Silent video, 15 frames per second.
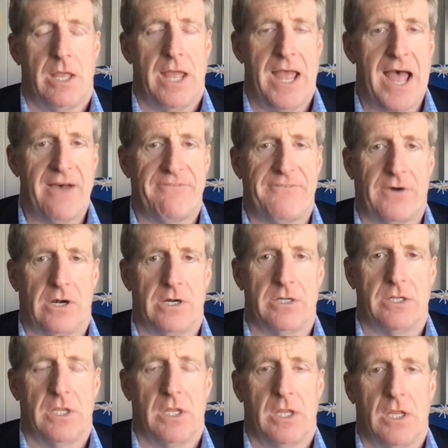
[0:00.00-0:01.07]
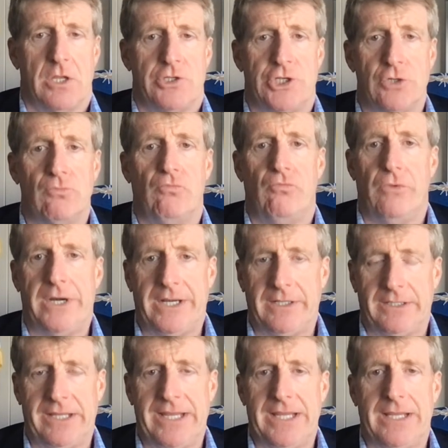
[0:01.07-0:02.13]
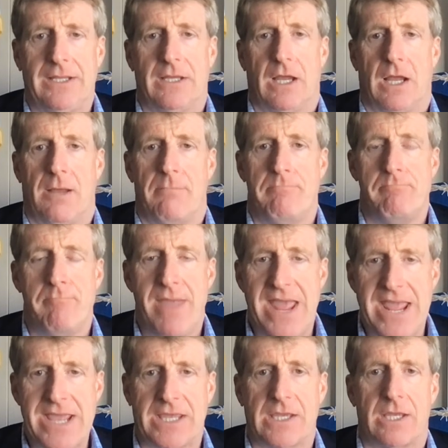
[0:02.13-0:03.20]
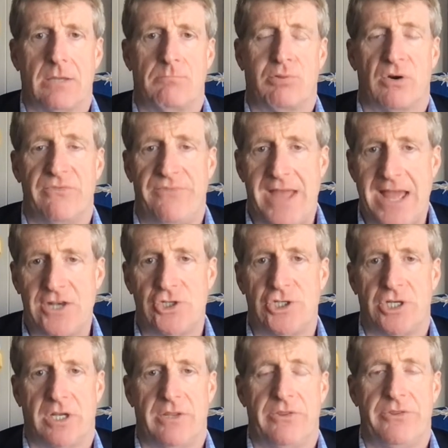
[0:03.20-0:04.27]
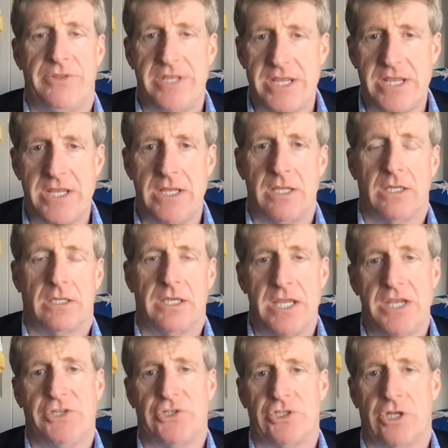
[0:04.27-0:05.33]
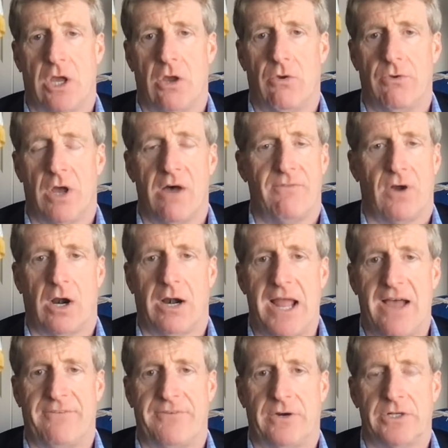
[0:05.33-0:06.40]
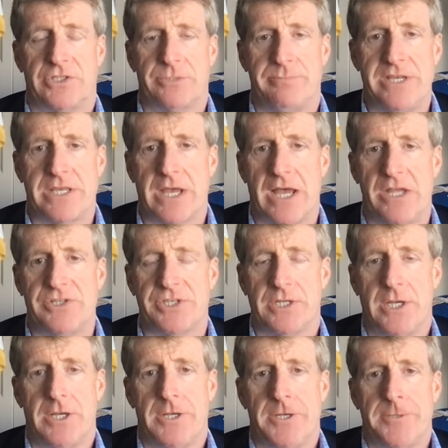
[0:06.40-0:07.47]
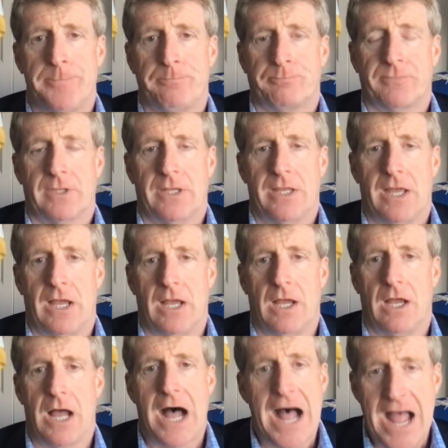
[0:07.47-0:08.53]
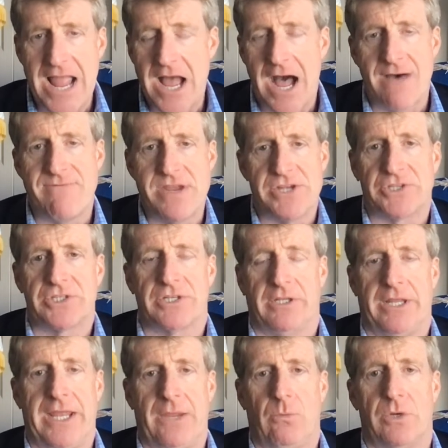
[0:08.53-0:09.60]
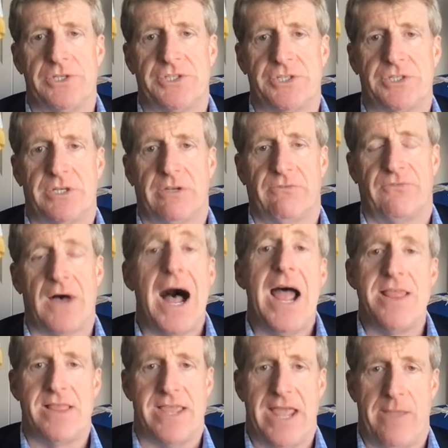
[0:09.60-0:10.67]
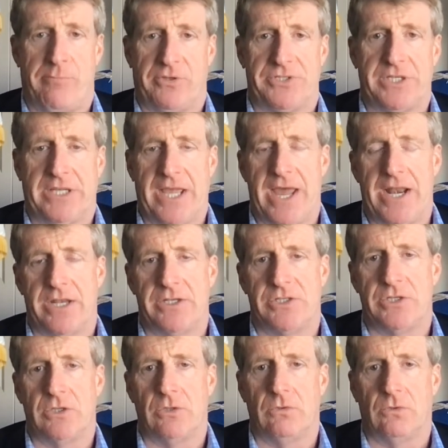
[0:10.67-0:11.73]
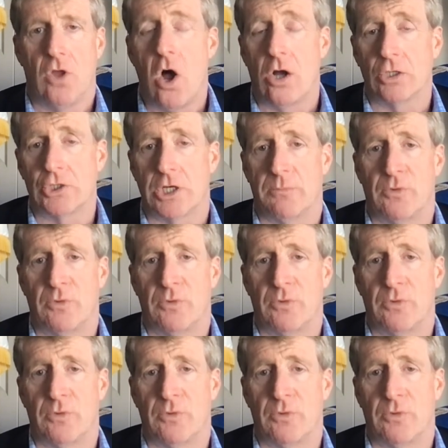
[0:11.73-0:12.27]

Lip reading: effort, to really make prevention the keystone of our efforts. Because I obviously was finally able to get into long term